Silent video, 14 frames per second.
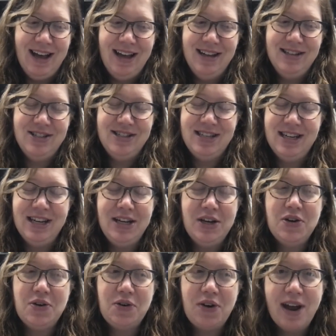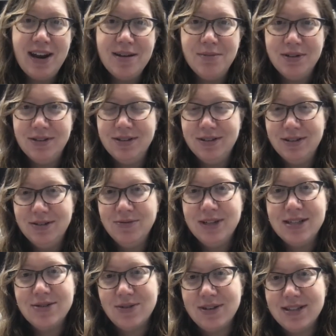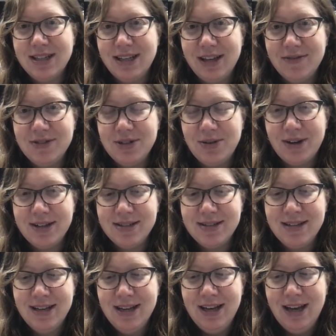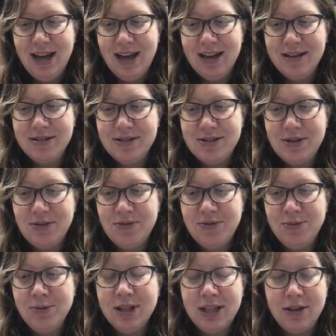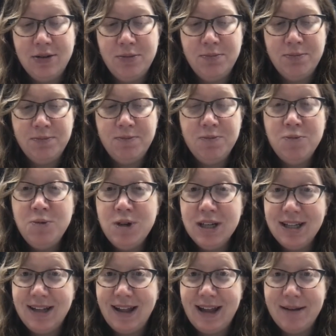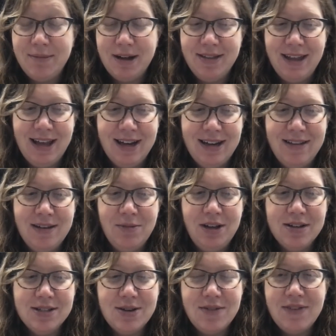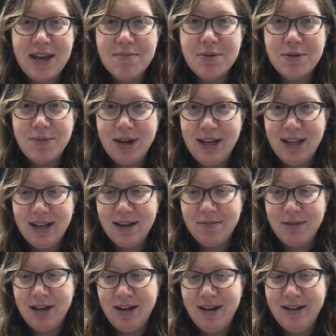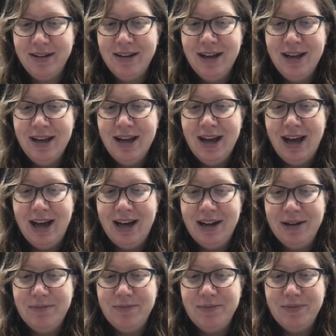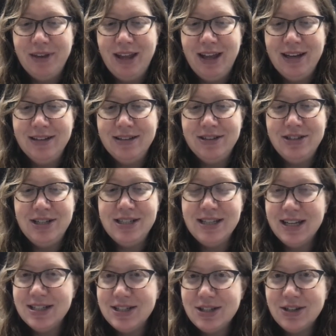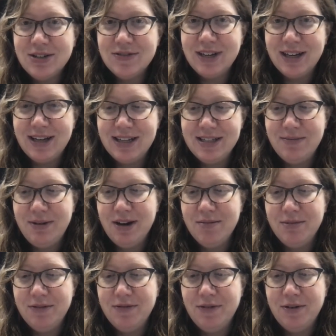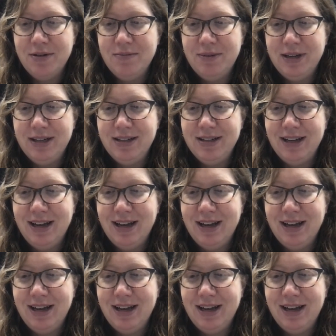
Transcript: just an incredible resource and gift to us. So really, really glad about that. And then we also have Amber Rainey coming on, and she's not served on SPR before, but